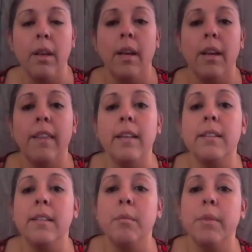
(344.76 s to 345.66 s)
And then
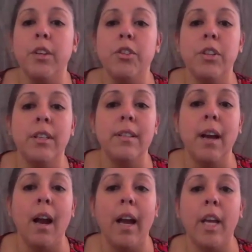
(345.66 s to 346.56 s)
dissemination in
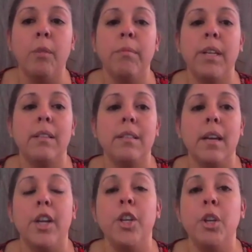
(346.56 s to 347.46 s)
time means
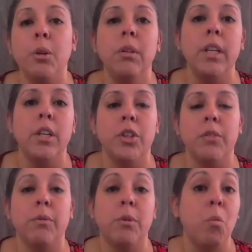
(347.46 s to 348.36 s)
a new
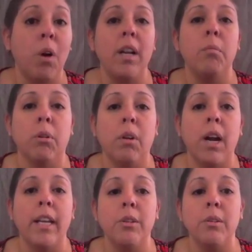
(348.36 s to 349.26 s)
lesion from one
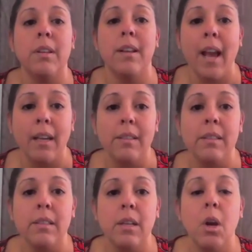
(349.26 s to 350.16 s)
MRI to the
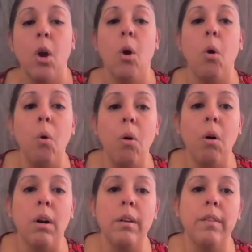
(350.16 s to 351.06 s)
next,
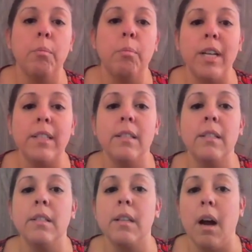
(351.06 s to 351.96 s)
or the
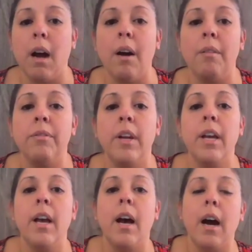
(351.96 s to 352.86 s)
presence of
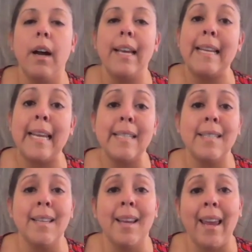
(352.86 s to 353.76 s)

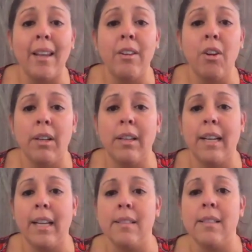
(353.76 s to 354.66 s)
enhancing and
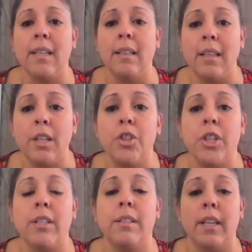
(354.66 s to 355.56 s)
non-enhancing
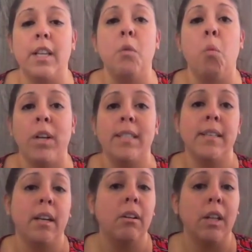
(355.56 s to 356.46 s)
lesions in one
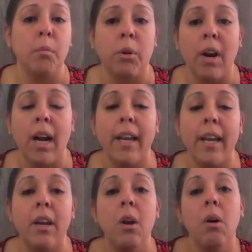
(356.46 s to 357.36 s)
single MRI.